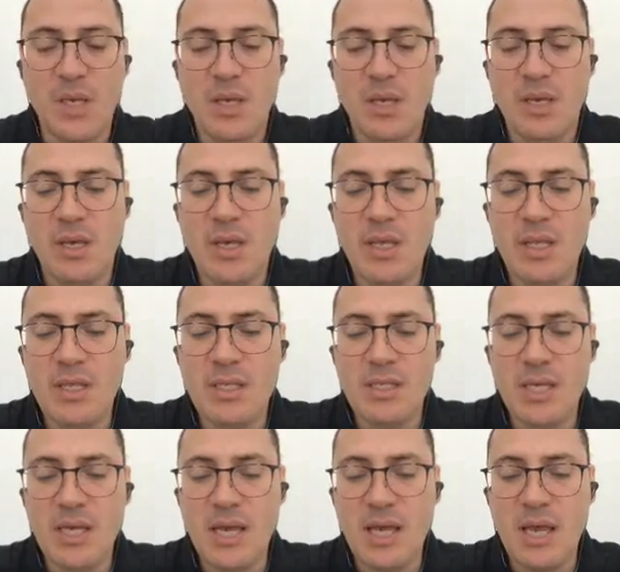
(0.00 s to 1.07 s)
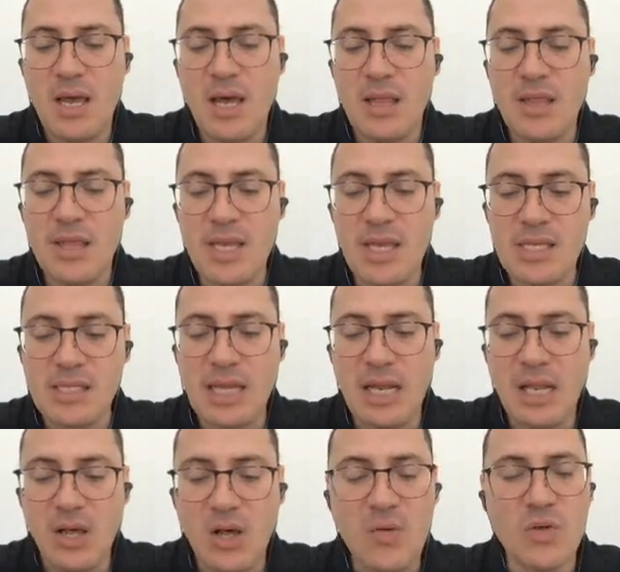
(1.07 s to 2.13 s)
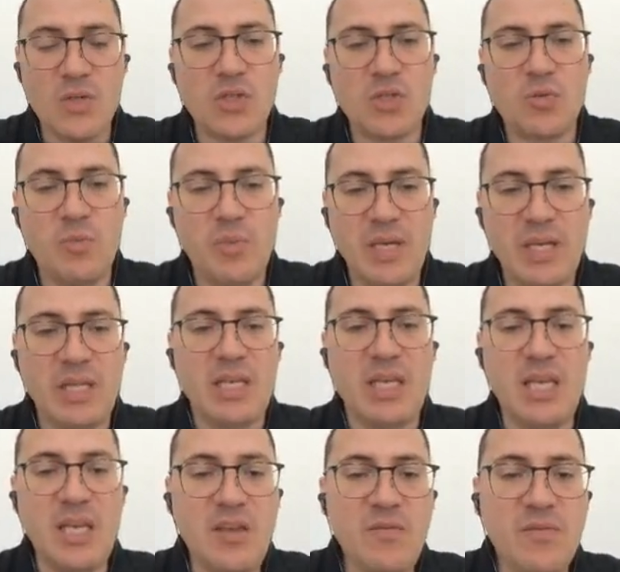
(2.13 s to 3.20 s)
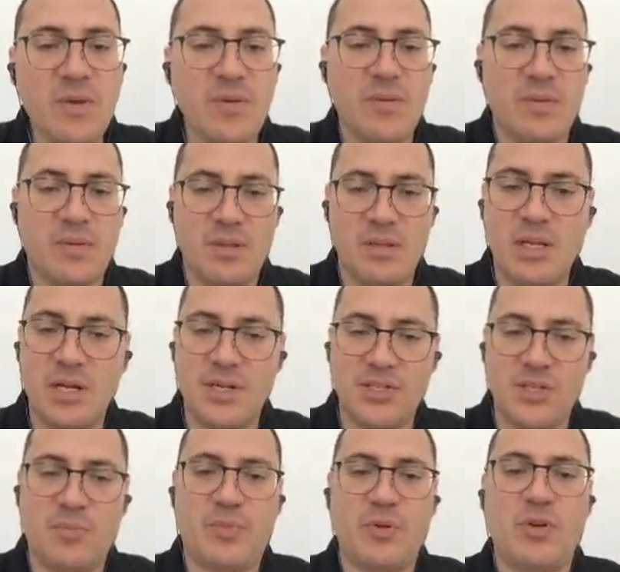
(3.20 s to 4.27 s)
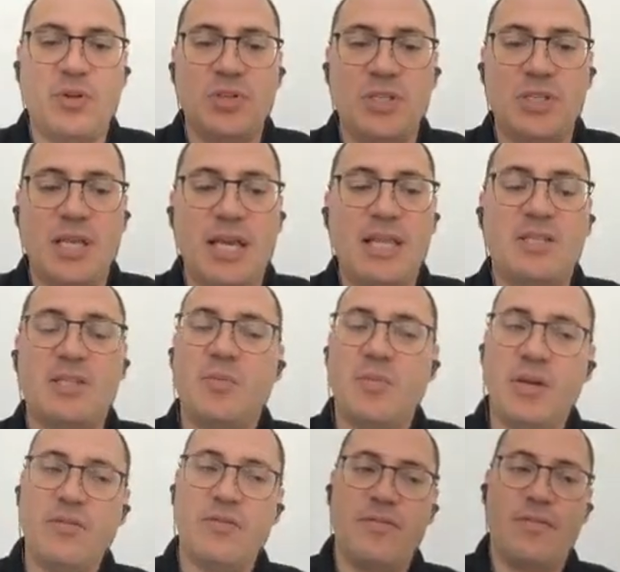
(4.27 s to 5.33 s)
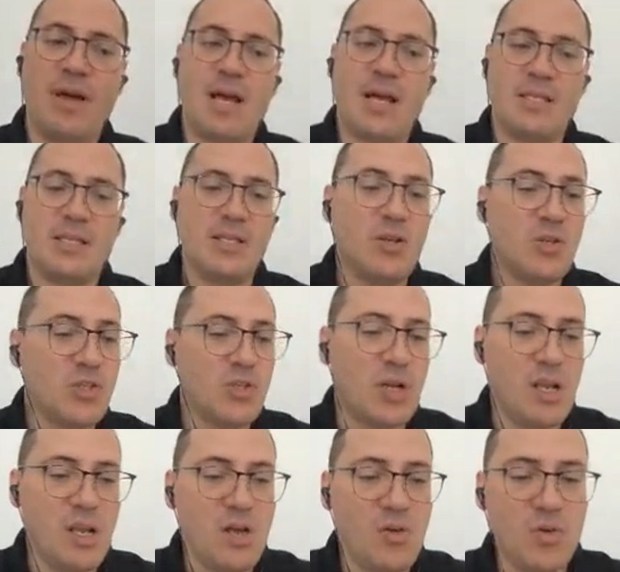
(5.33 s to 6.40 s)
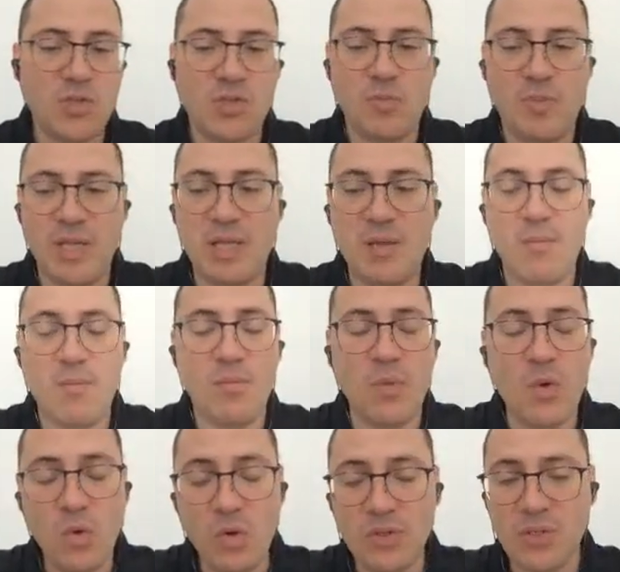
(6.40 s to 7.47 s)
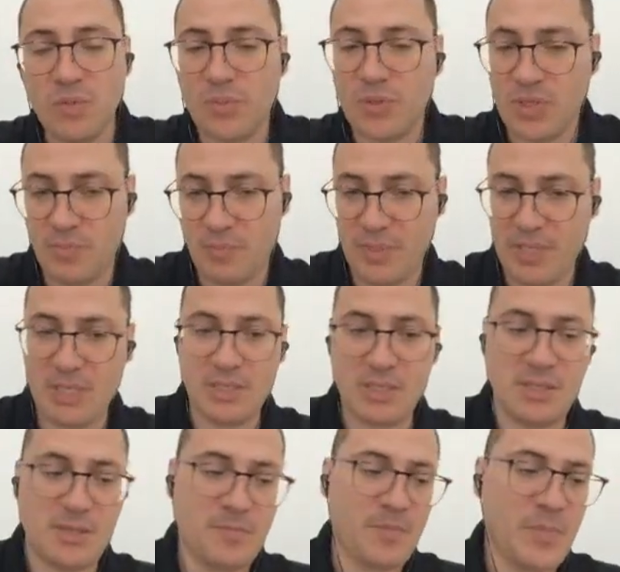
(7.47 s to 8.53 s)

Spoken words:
And this allows us to build even larger projects. And as a matter of fact, it also allows us to build multi-project builds.